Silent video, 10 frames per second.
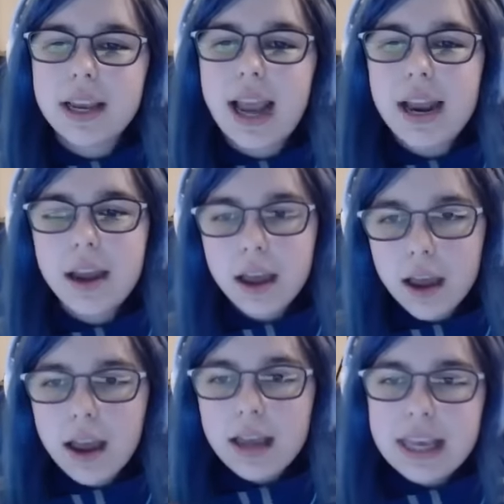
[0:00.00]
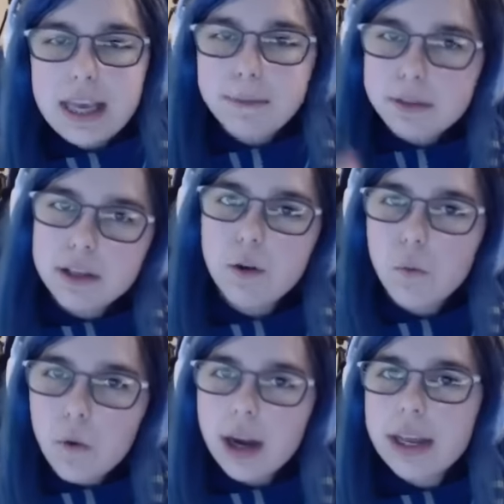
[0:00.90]
It kind of keeps you
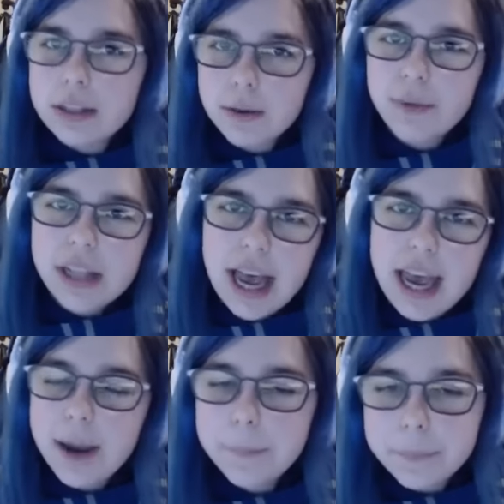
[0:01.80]
wanting to play.